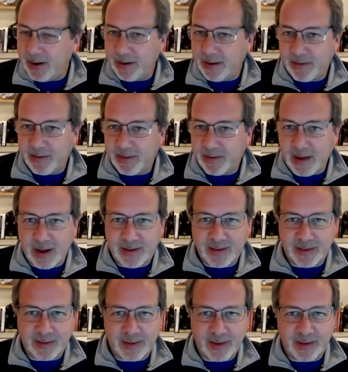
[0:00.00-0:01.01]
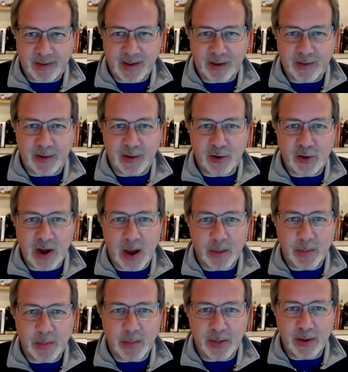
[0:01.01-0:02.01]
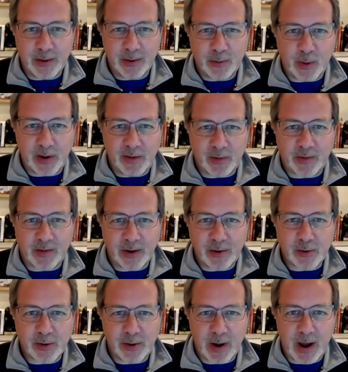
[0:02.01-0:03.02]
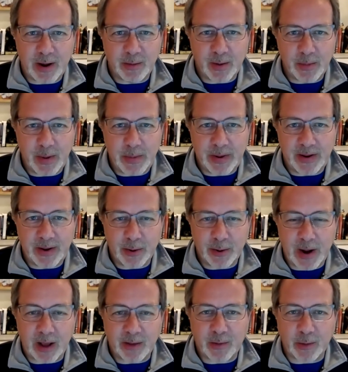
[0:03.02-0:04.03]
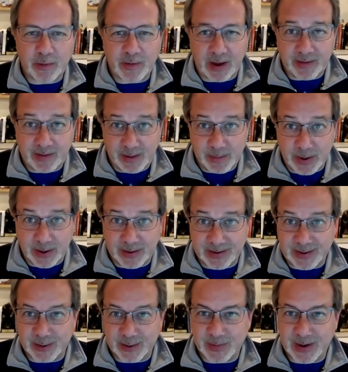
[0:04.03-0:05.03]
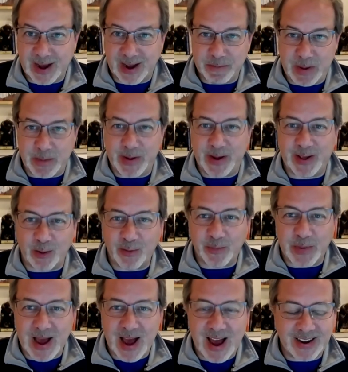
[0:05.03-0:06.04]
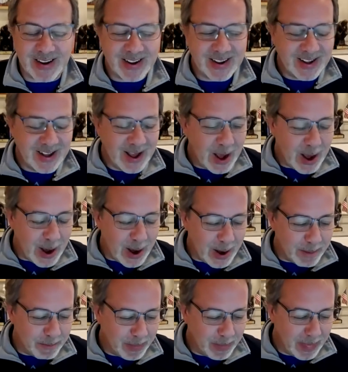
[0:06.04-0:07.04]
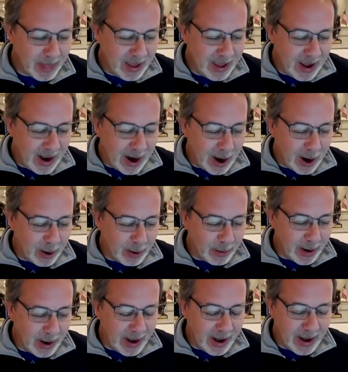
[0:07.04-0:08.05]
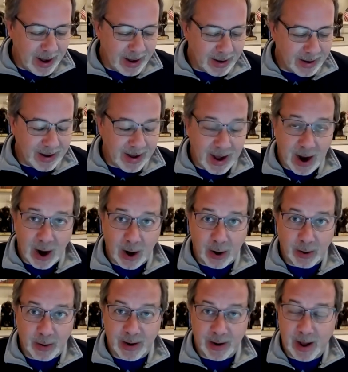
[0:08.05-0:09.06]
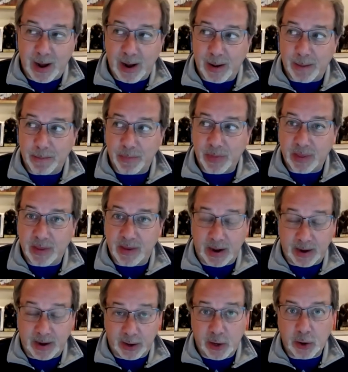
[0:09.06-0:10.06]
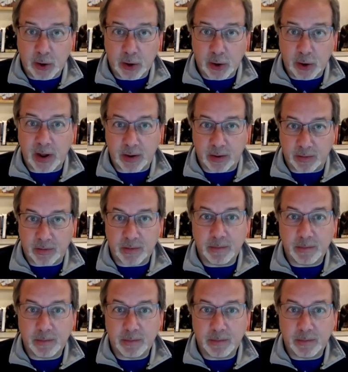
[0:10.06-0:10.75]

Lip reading: scientist is the sexiest job of the 21st century, right? Well, maybe, not so sexy, but, maybe close behind are data curators.